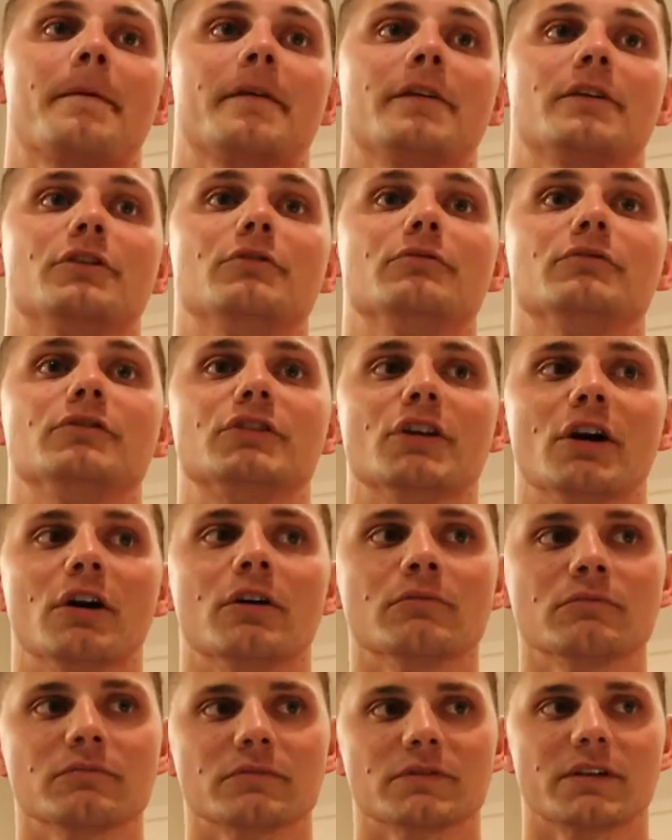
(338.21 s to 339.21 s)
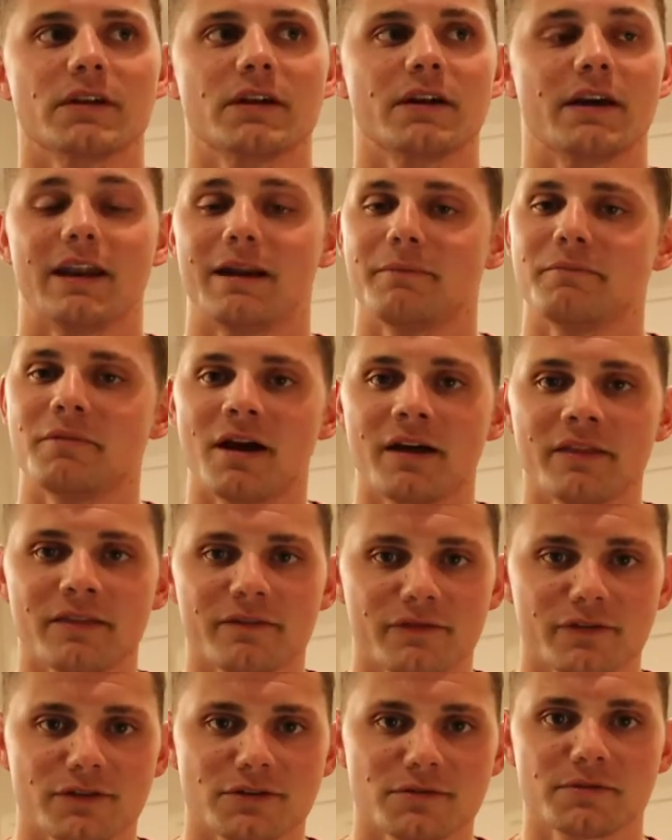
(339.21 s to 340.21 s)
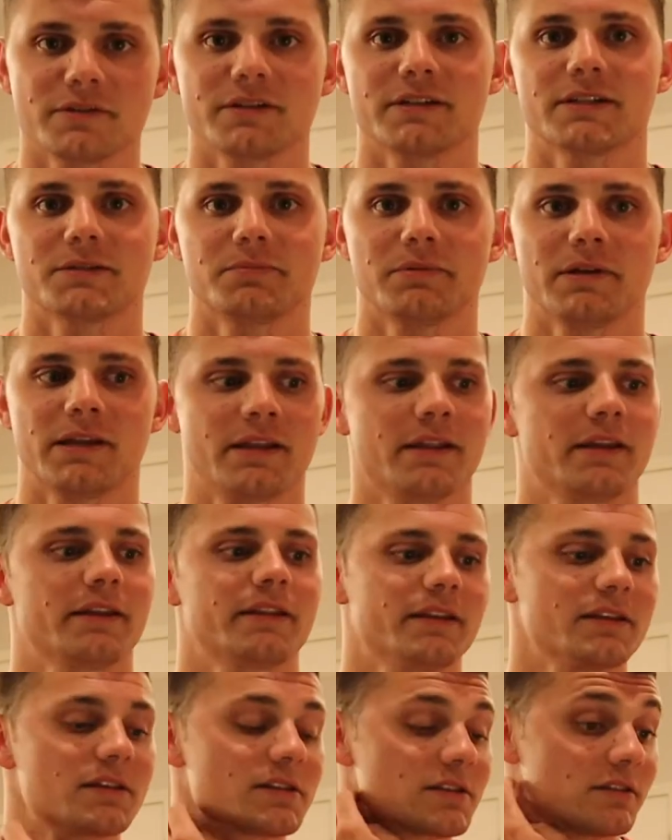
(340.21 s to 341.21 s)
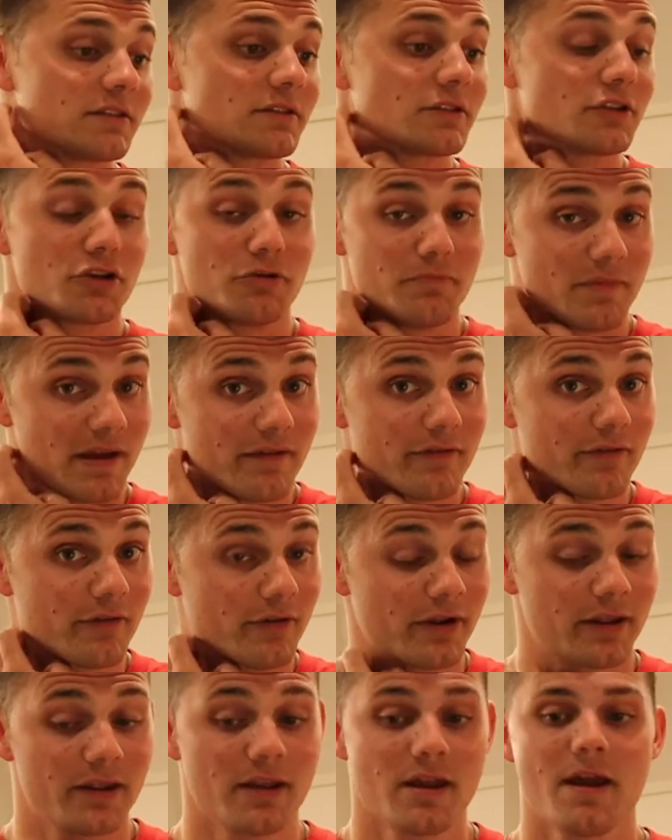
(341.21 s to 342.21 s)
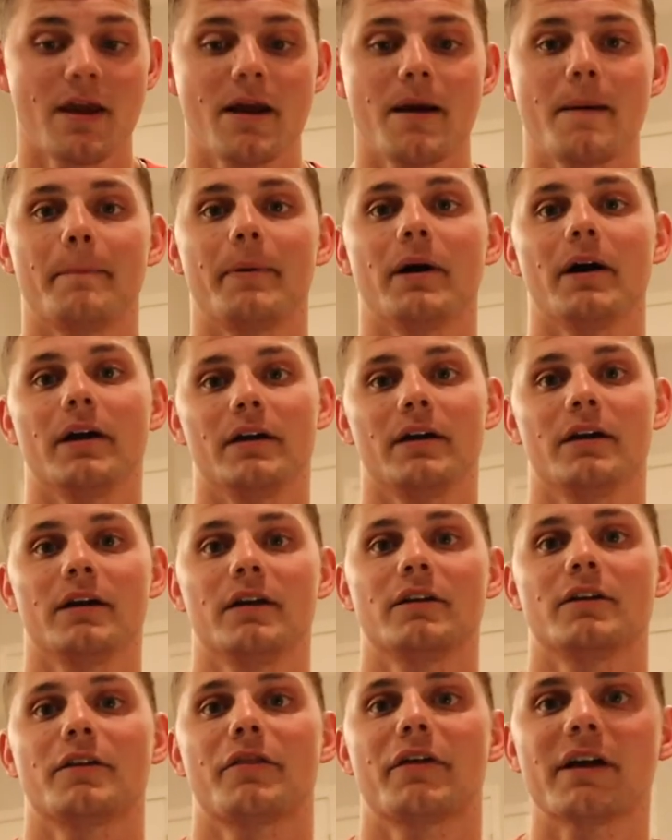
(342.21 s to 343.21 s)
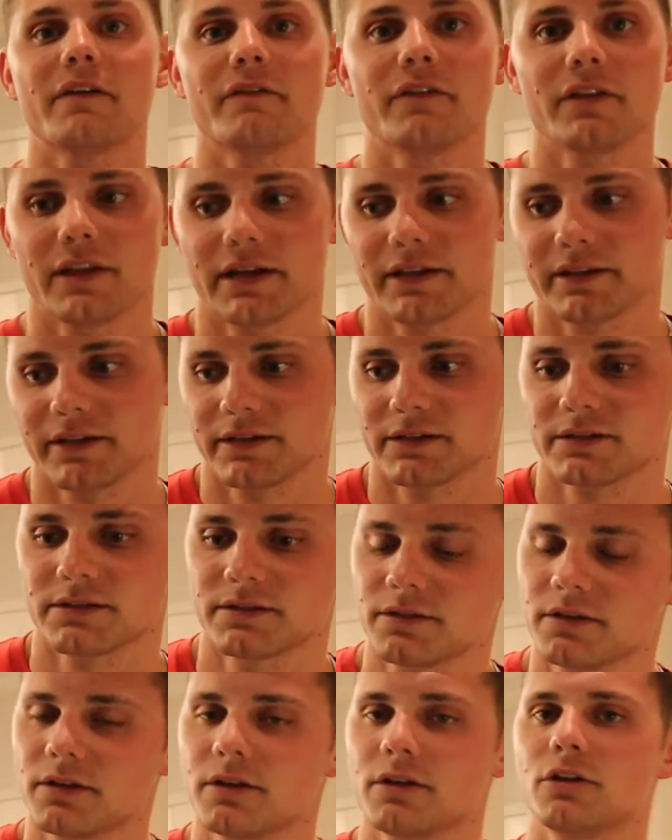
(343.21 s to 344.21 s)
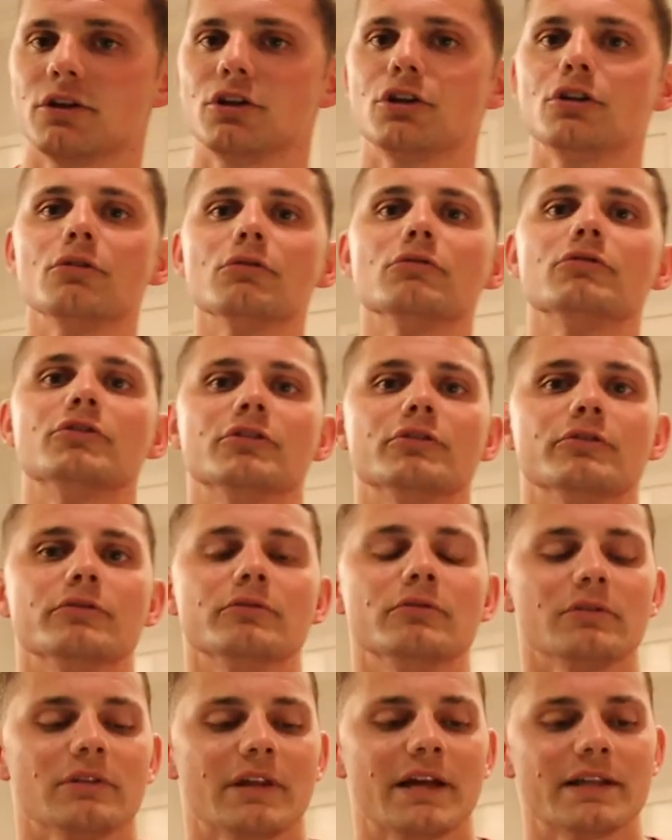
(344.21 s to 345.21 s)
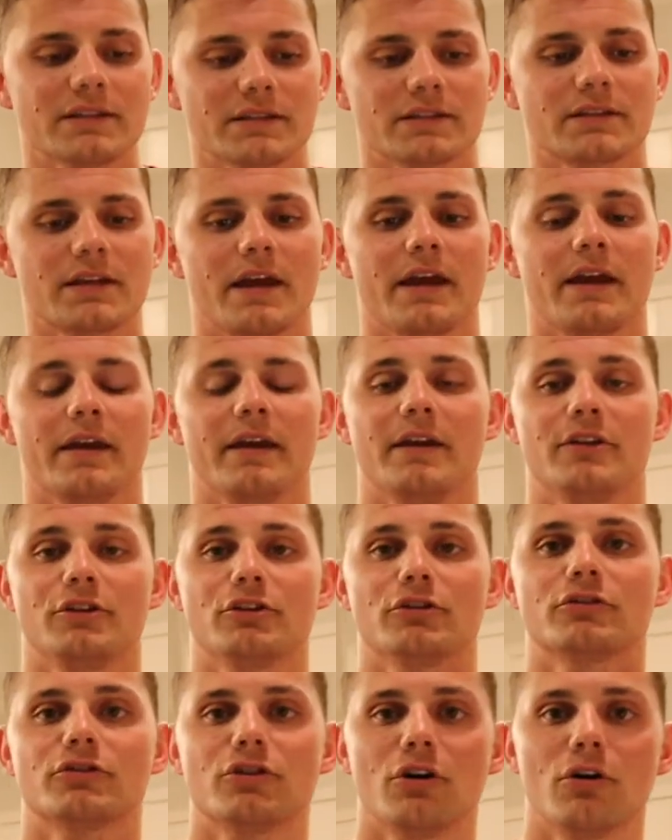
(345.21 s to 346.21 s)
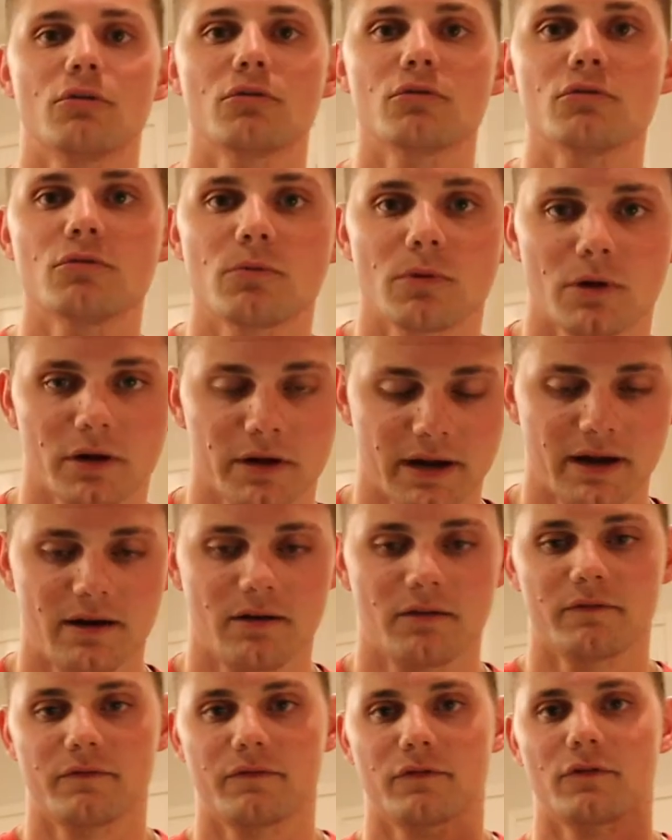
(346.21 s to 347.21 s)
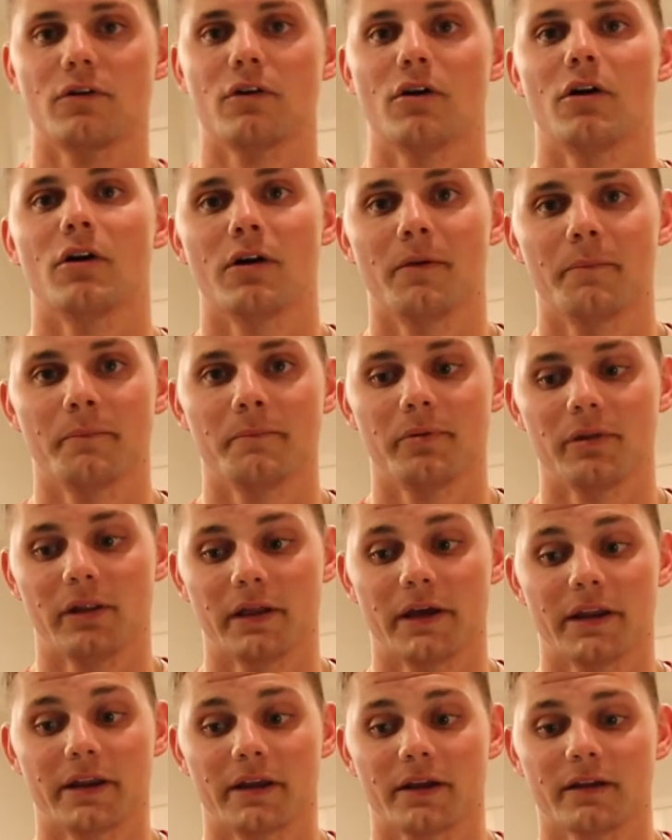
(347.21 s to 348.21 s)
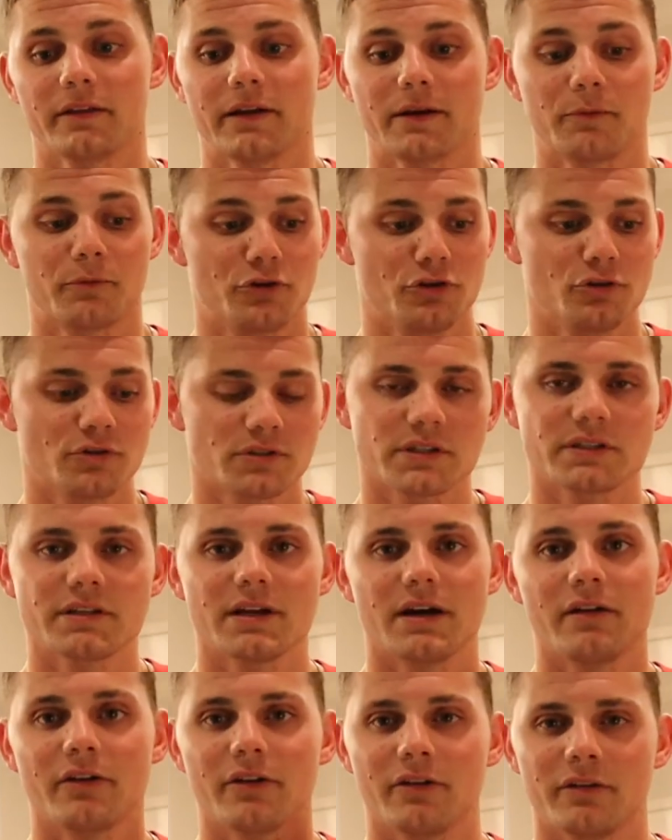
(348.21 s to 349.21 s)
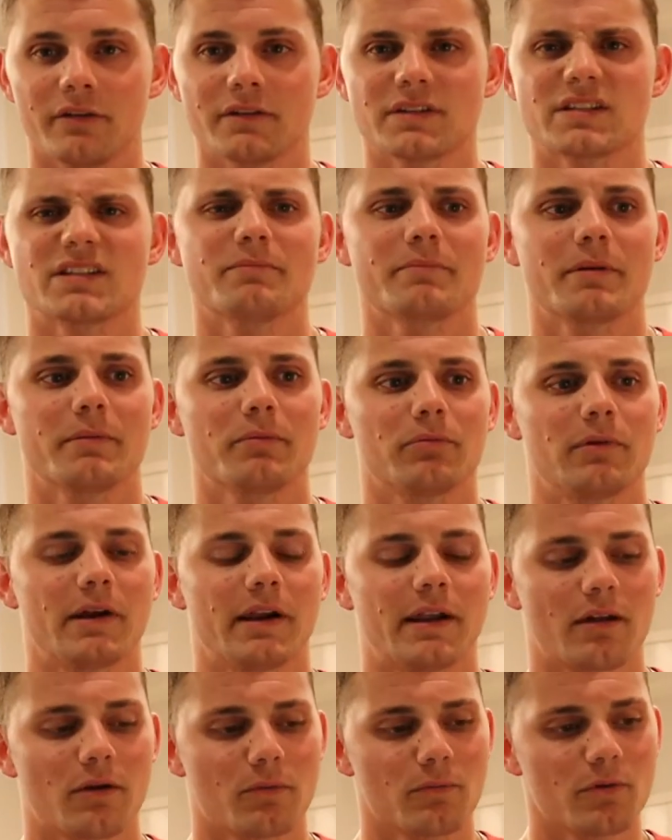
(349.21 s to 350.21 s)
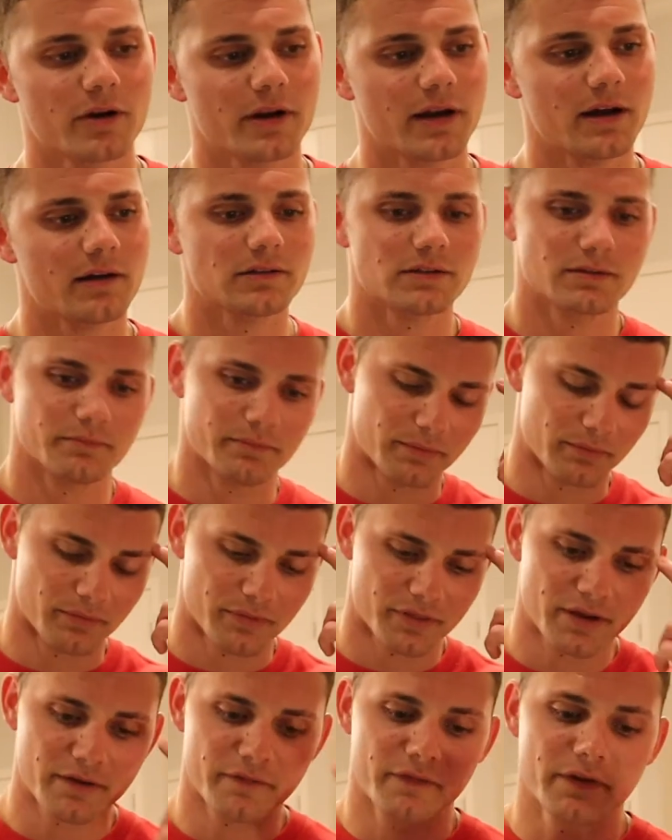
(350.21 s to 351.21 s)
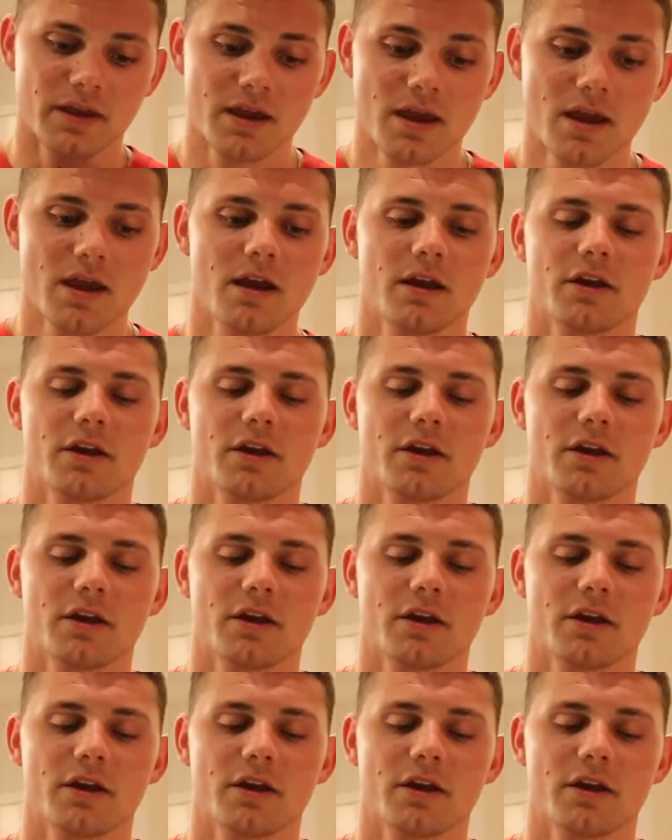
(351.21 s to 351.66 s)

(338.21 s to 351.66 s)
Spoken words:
You don't, and I'm not the first one to explain it like this, so you may have heard it, but think of it like this. You do, let's say, in your total workout for arm planning, like when you sit down and some people write out a workout, some people think of it,